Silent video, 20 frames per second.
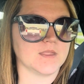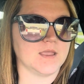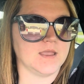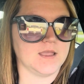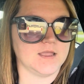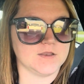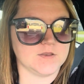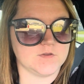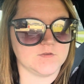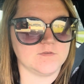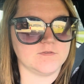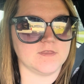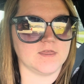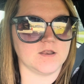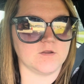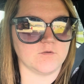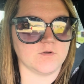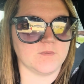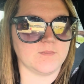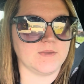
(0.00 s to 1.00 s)
I set
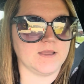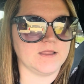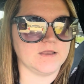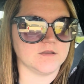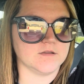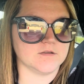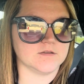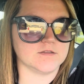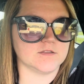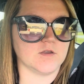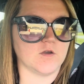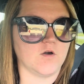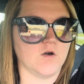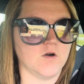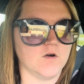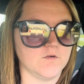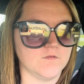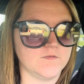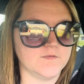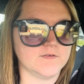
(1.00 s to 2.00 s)
a reminder to
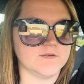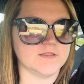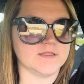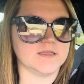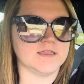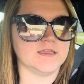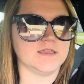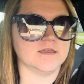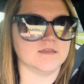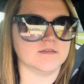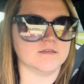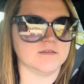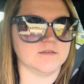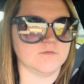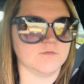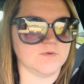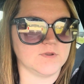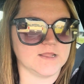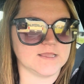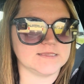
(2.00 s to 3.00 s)
hopefully
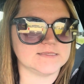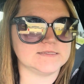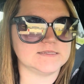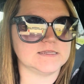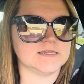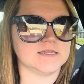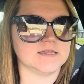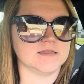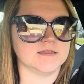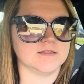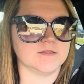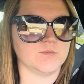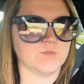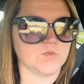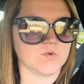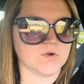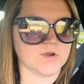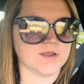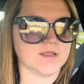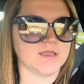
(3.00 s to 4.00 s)
when I see it in the
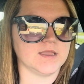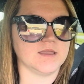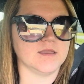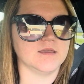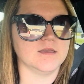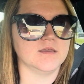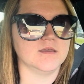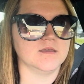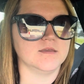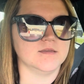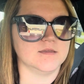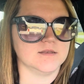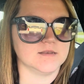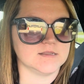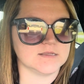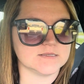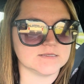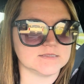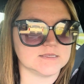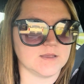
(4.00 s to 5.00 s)
morning
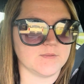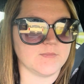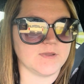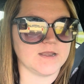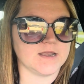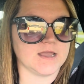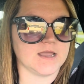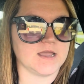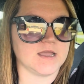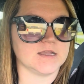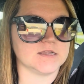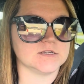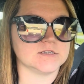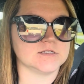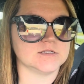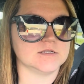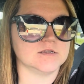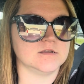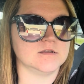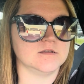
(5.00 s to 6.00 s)
to set my
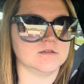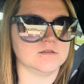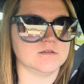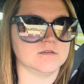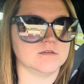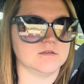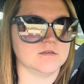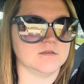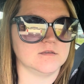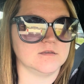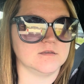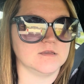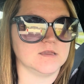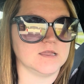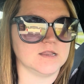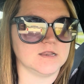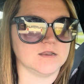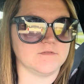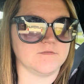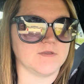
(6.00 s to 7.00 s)
dash
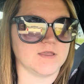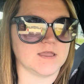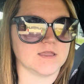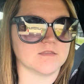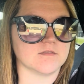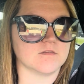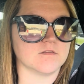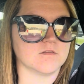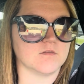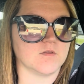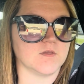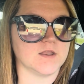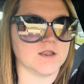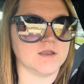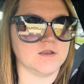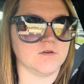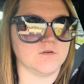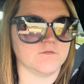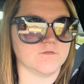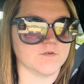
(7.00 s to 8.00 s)
in advance so that I
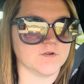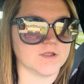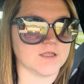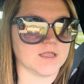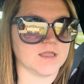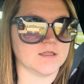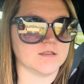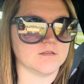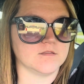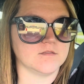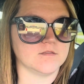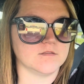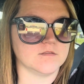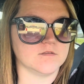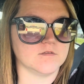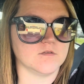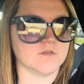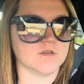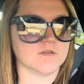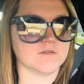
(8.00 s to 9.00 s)
don't forget.
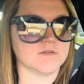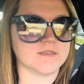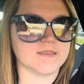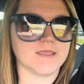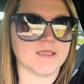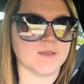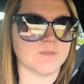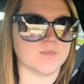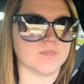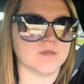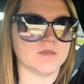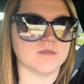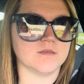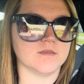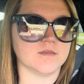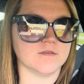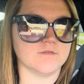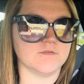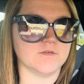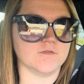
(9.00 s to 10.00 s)
So there's a tip.
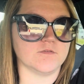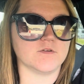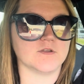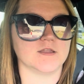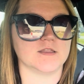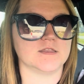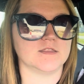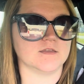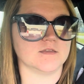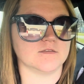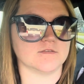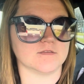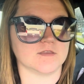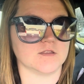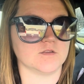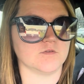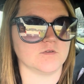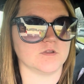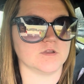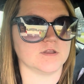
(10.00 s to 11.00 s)
If you forget to
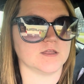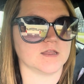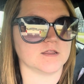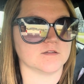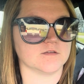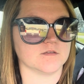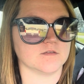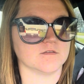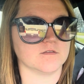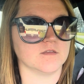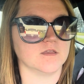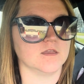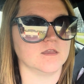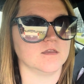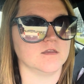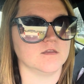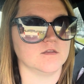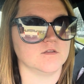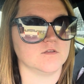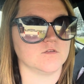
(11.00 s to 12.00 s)
schedule your dashes,
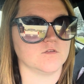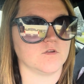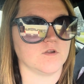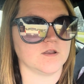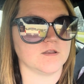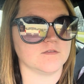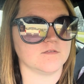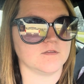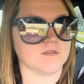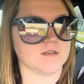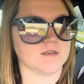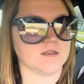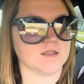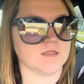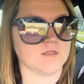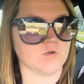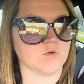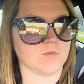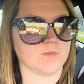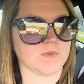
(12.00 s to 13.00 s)
try to set a
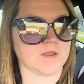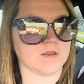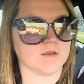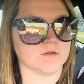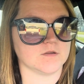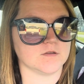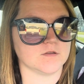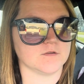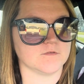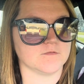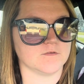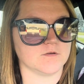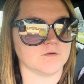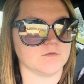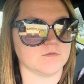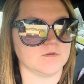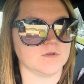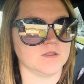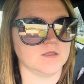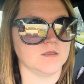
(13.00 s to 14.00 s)
daily reminder in your
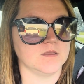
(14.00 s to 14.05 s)
phone